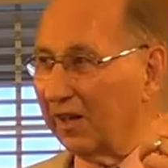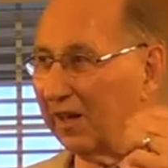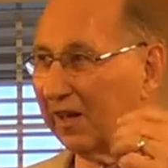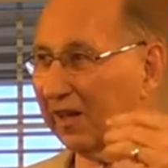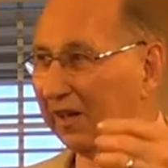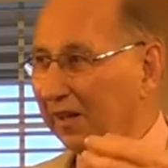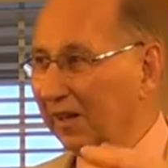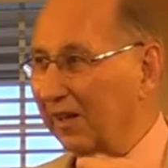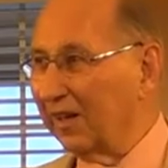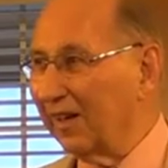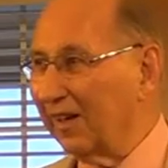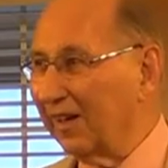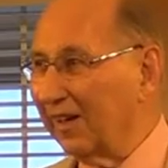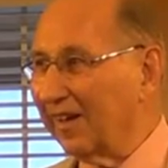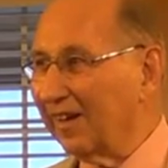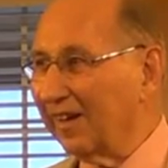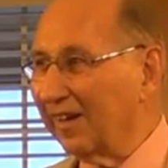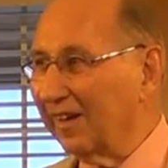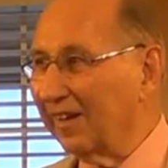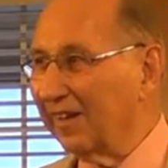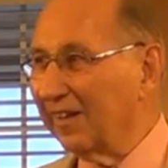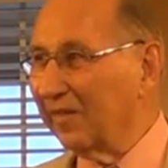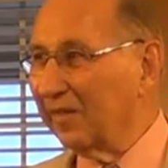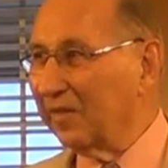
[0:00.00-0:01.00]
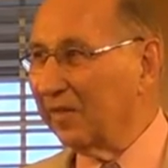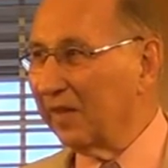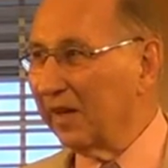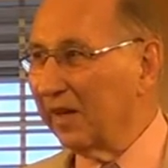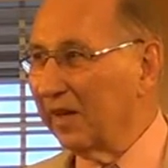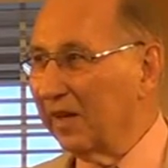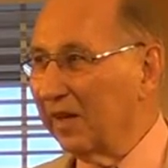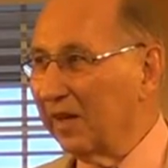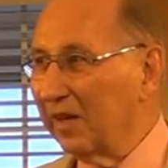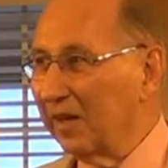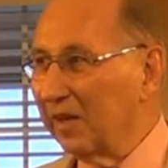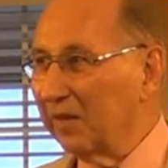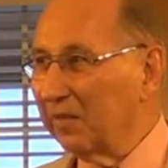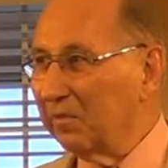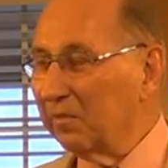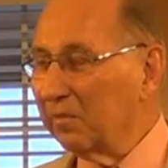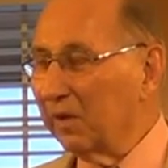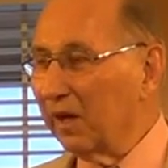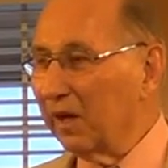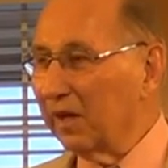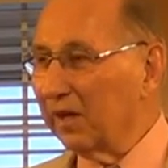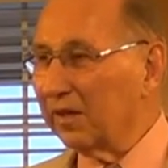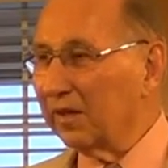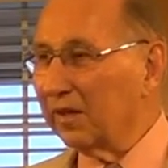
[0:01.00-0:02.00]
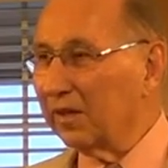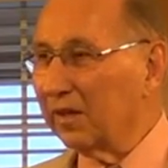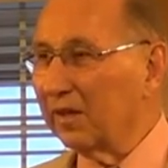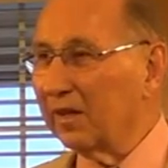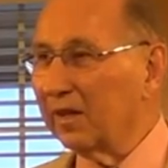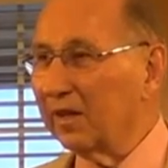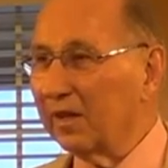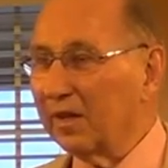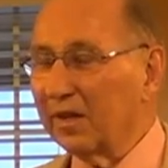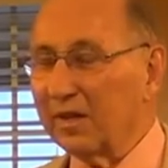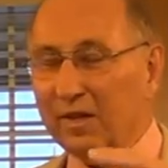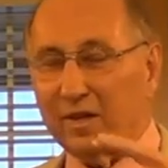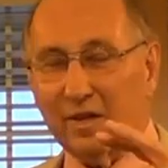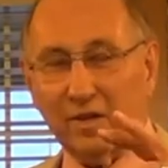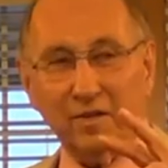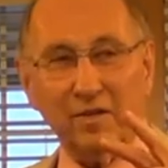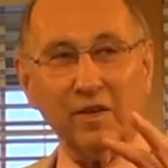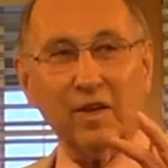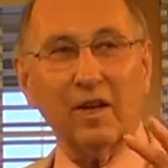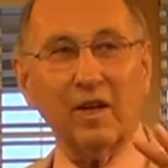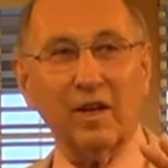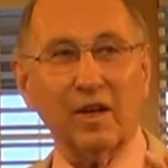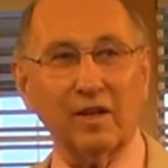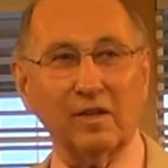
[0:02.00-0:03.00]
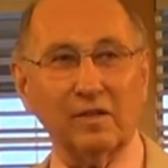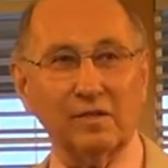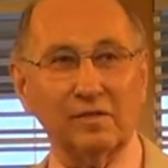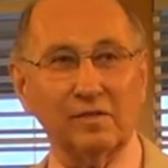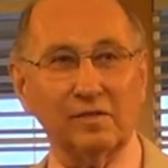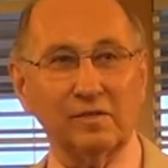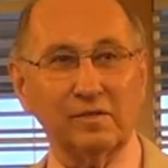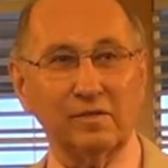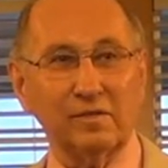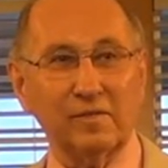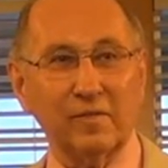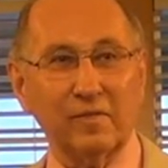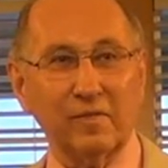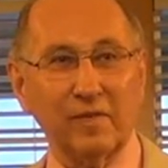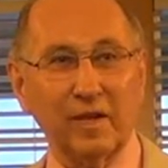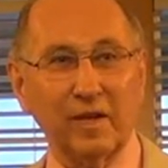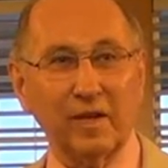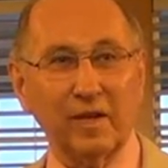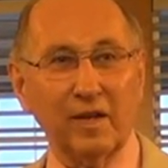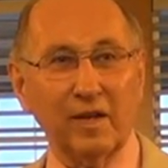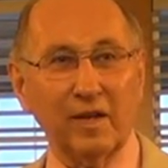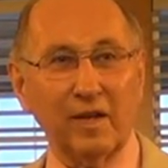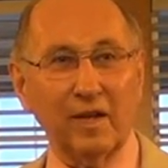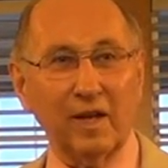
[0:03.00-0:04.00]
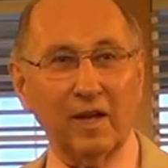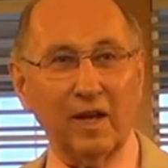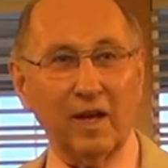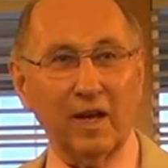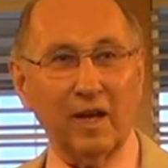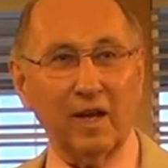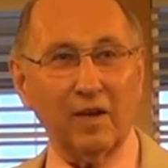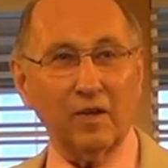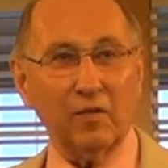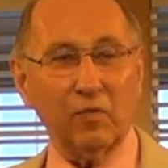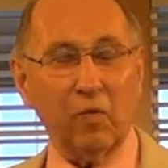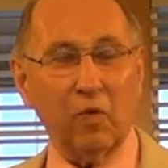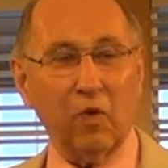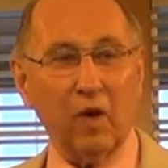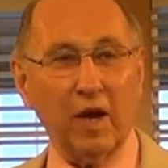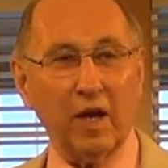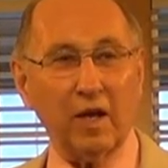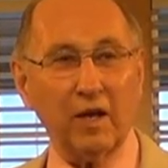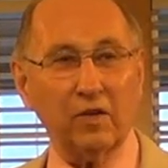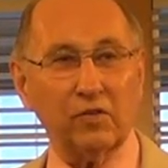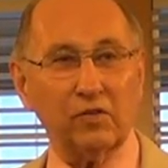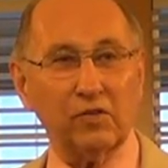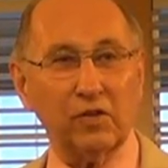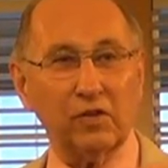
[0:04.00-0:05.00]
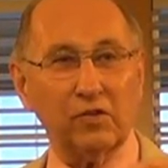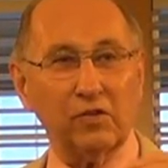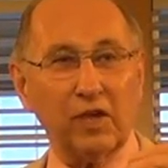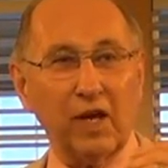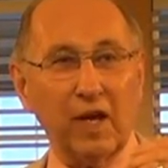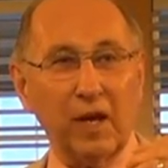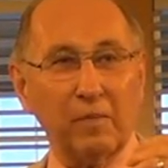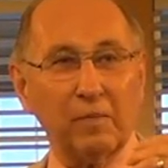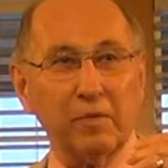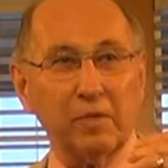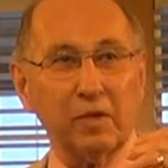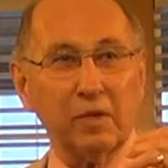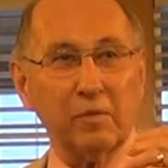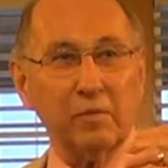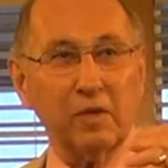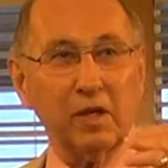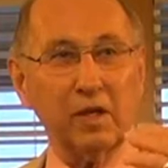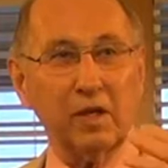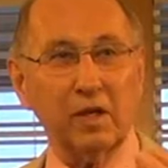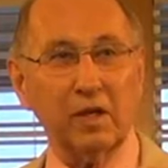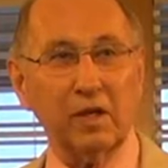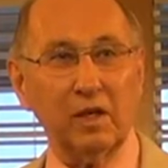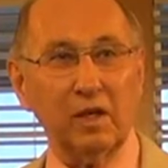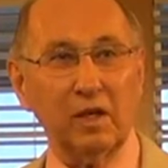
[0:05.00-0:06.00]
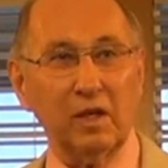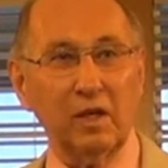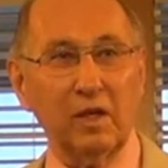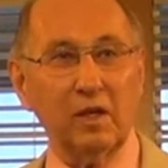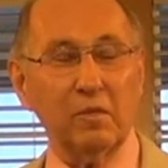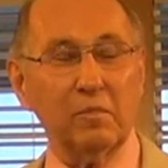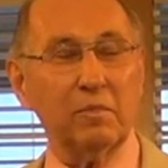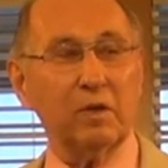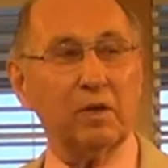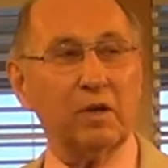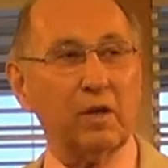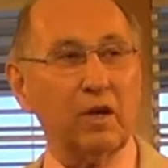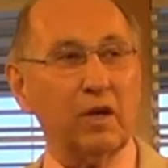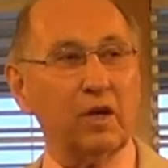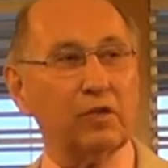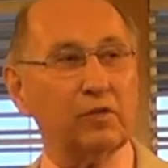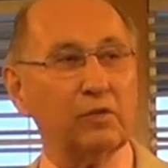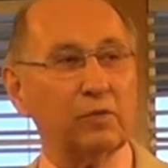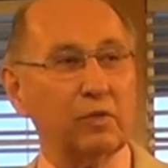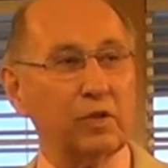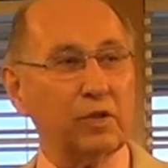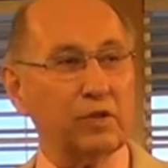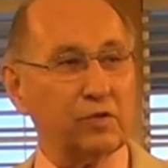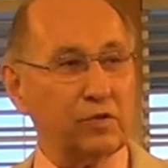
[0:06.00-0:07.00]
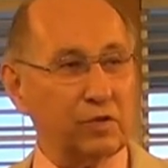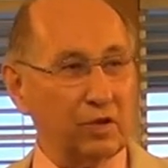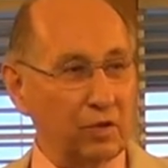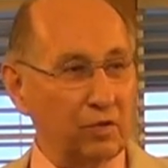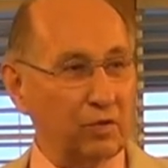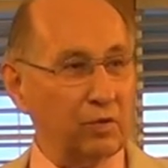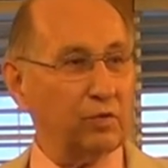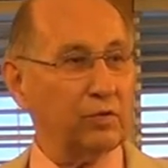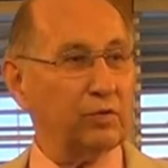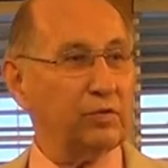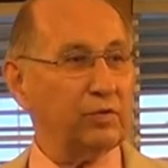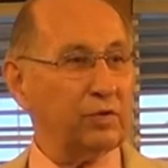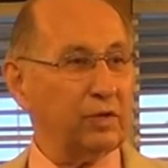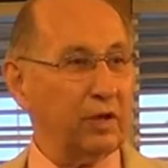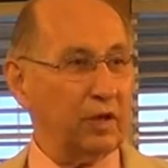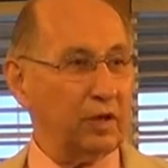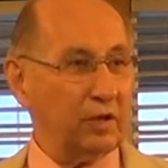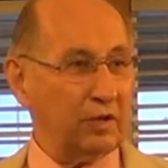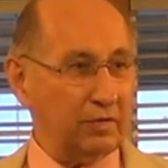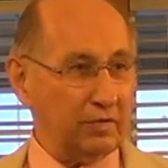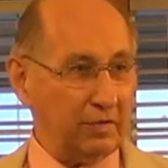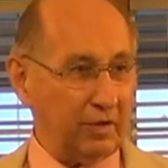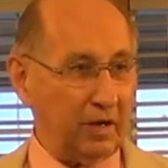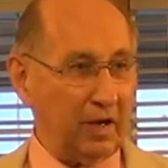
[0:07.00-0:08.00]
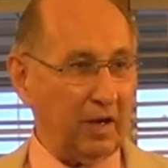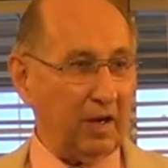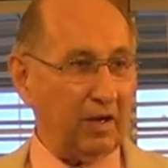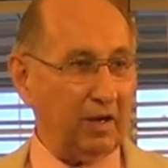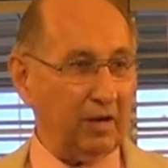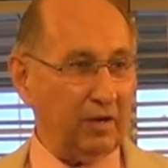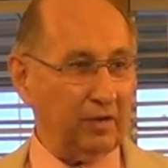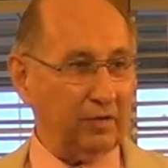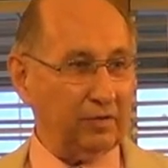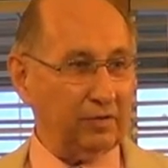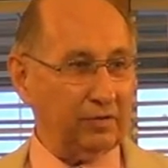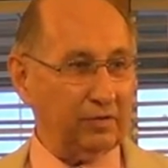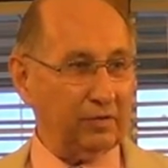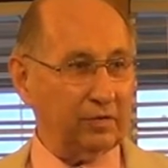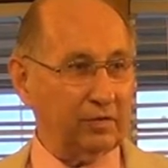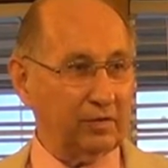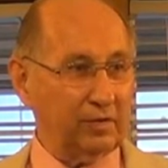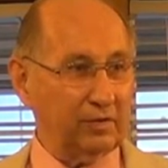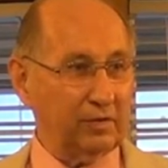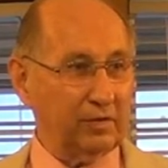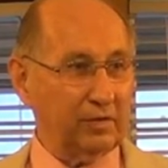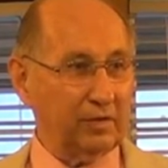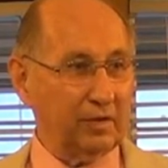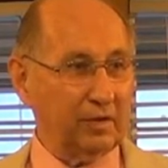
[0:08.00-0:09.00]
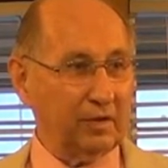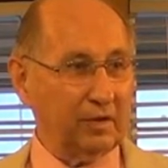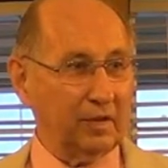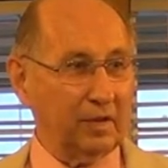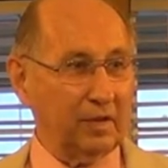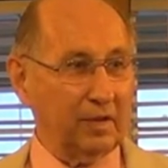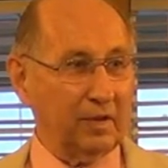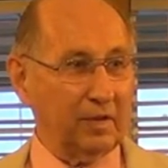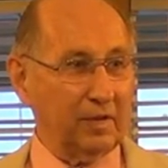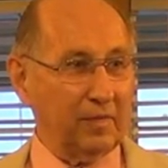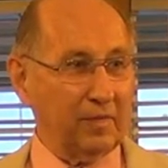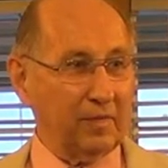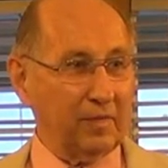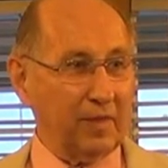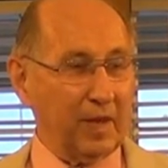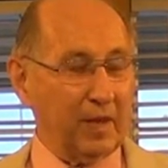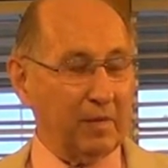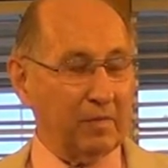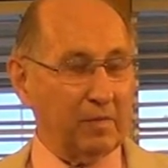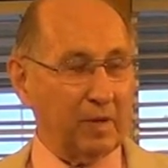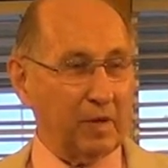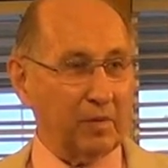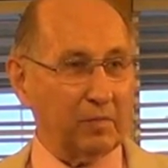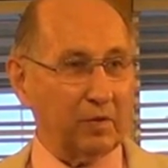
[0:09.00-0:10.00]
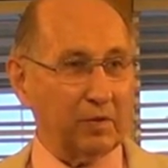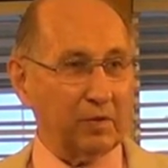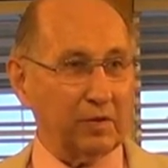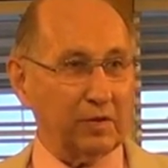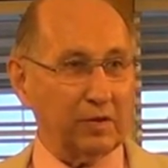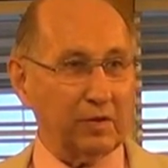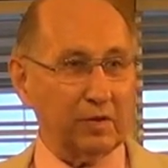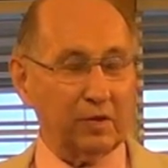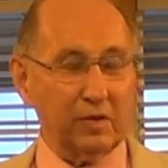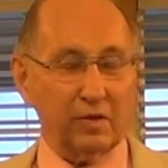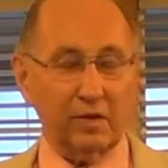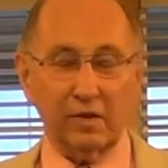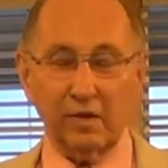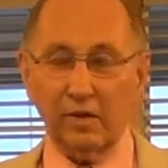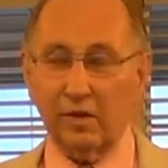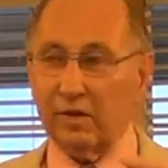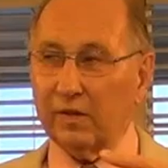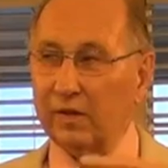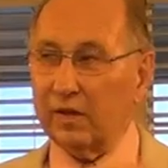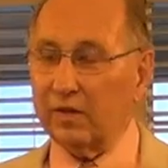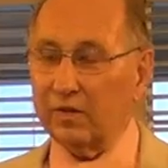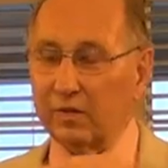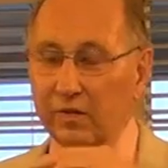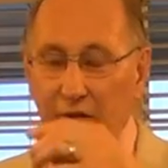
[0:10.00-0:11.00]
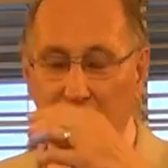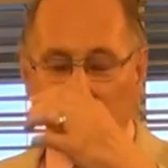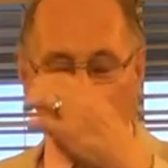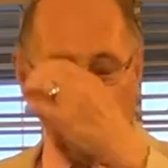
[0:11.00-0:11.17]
lying ahead. But they're there. And why does this happen to me? Because we chose our trials. Remember, did you